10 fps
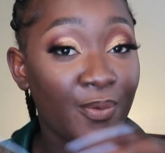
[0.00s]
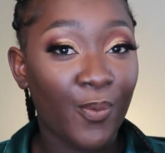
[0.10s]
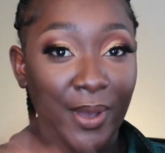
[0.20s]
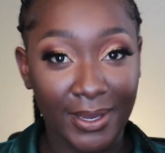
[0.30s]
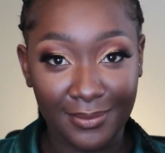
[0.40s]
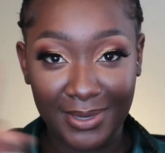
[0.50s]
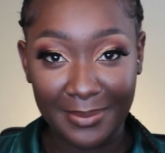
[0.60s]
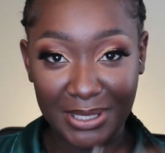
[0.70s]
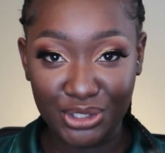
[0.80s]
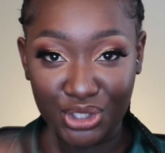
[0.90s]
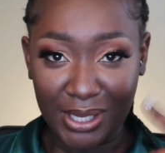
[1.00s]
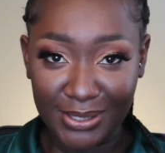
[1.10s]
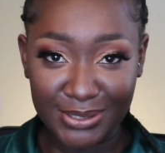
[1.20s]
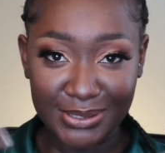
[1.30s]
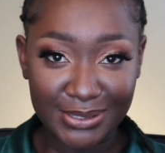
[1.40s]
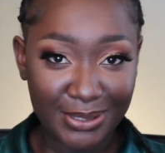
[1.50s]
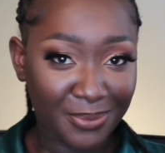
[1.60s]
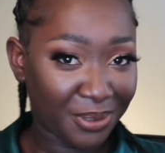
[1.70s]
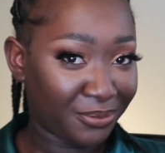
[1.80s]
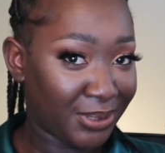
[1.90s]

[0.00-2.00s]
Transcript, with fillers: Wait, let me change into something